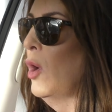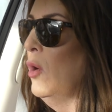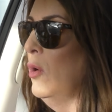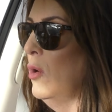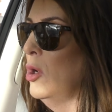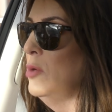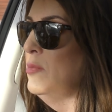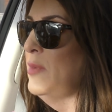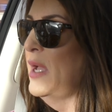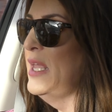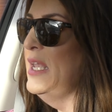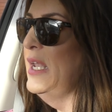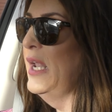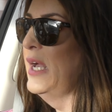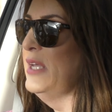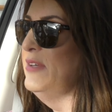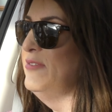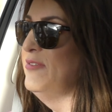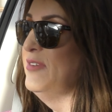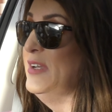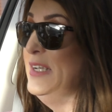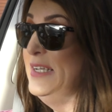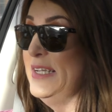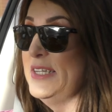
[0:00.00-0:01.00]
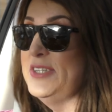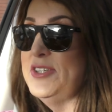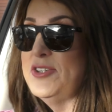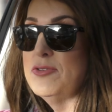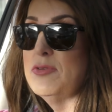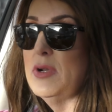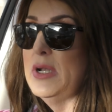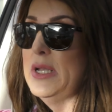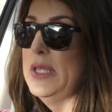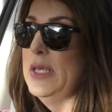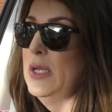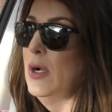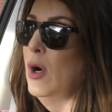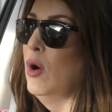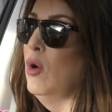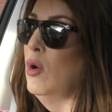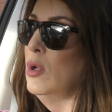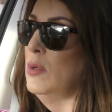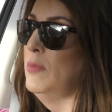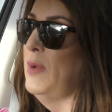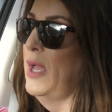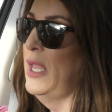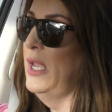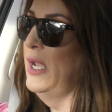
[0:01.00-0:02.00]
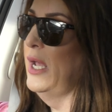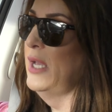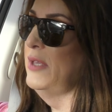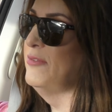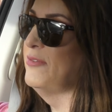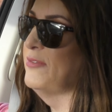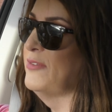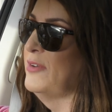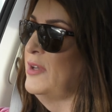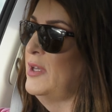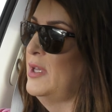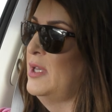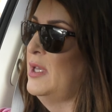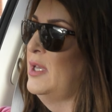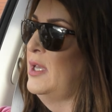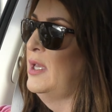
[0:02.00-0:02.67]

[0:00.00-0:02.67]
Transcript: All my life, literally all my life,